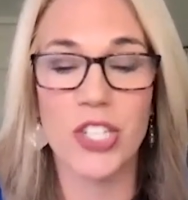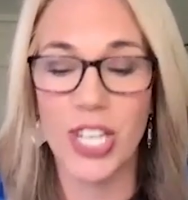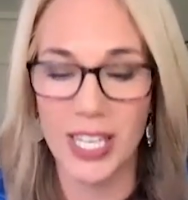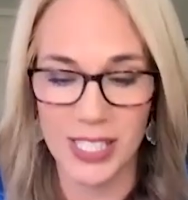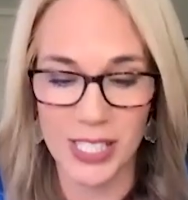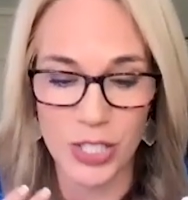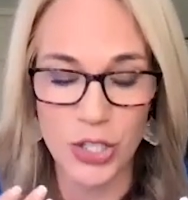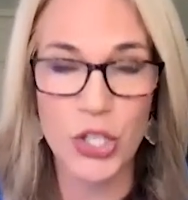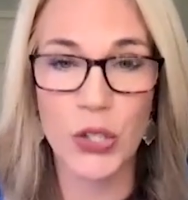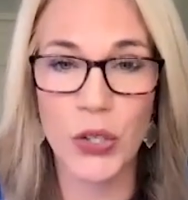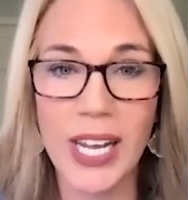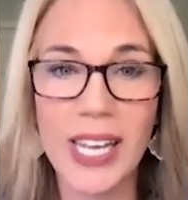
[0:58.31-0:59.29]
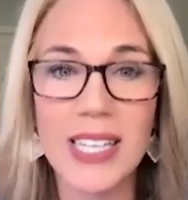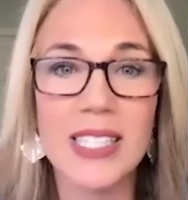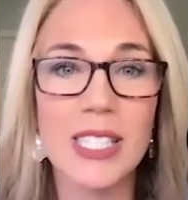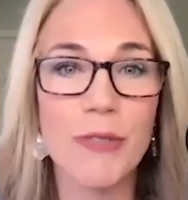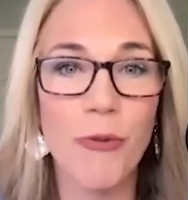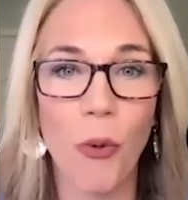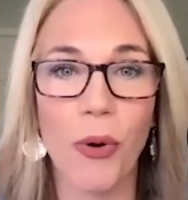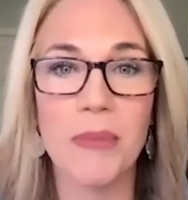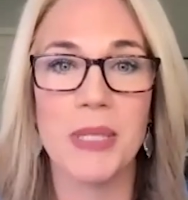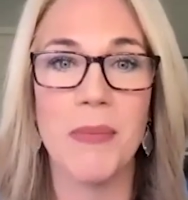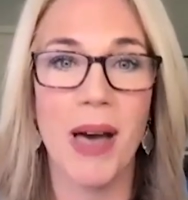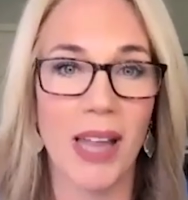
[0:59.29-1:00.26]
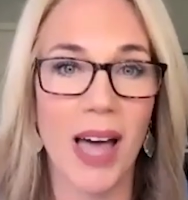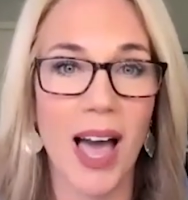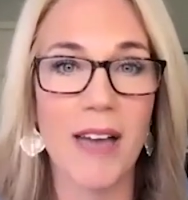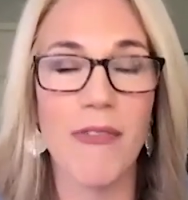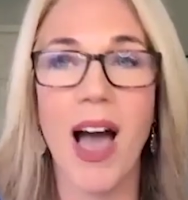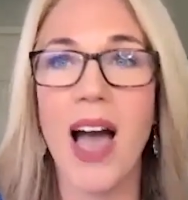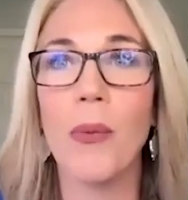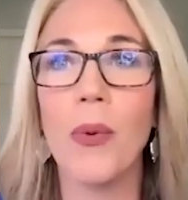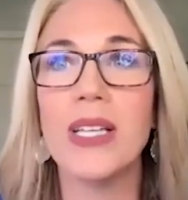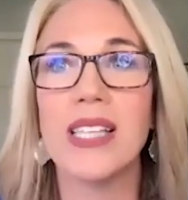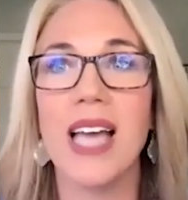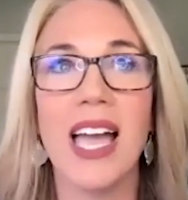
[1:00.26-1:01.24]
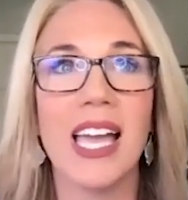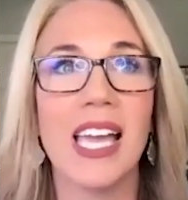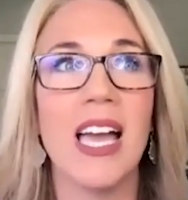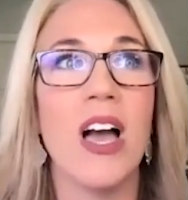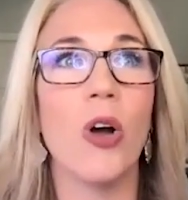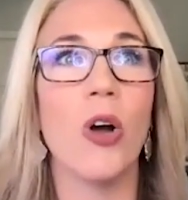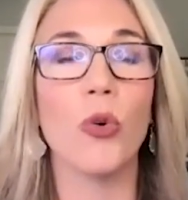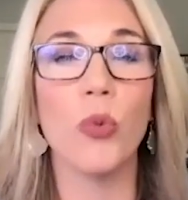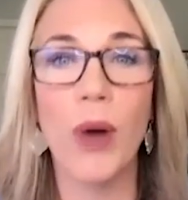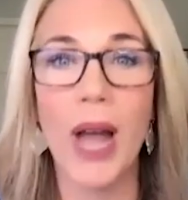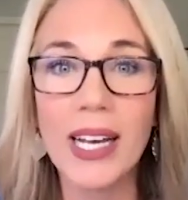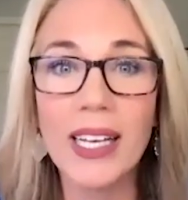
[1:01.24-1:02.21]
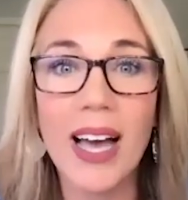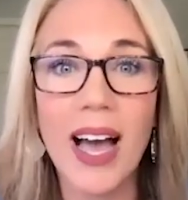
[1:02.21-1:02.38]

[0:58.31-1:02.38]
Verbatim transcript: Jesus transformed my life. I was a wreck,